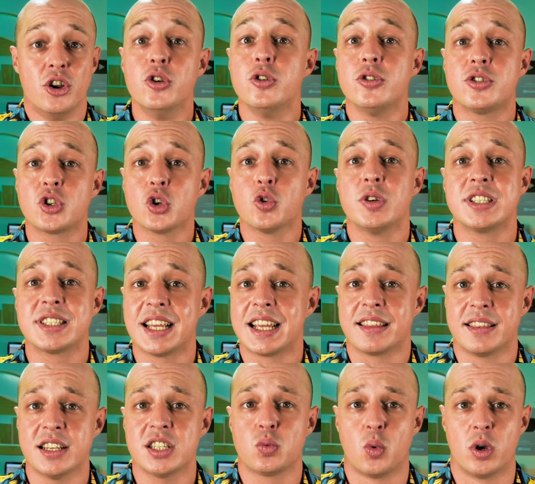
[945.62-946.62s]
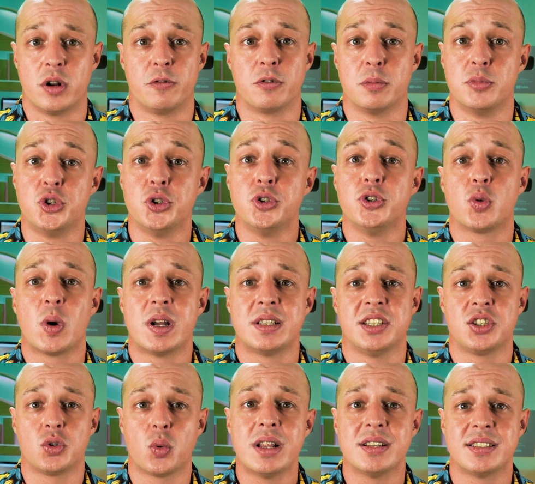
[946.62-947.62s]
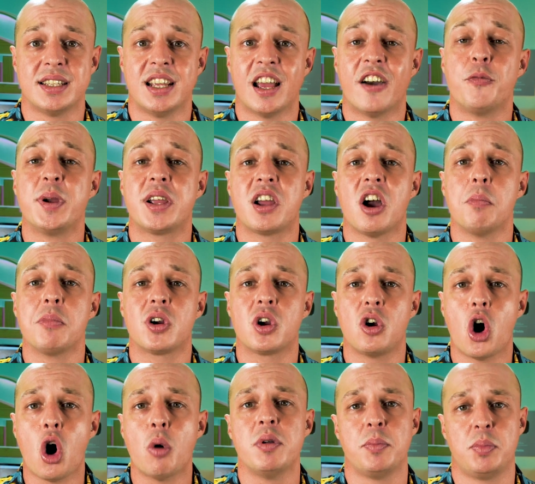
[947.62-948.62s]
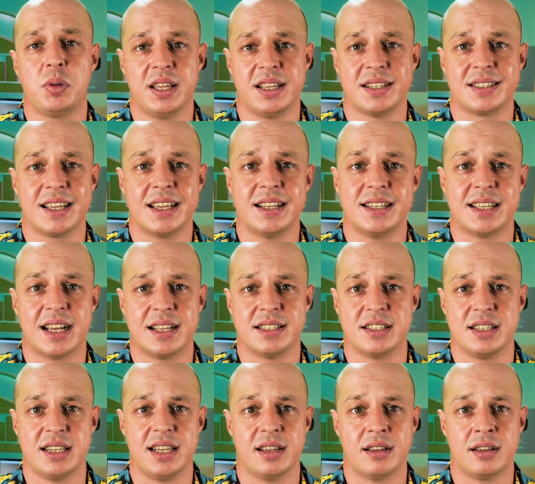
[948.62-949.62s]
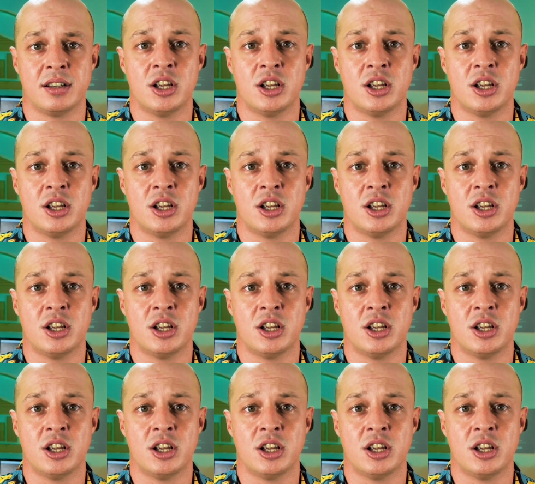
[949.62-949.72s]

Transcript: News stories like this one from June twenty twenty have become commonplace in Tanzania.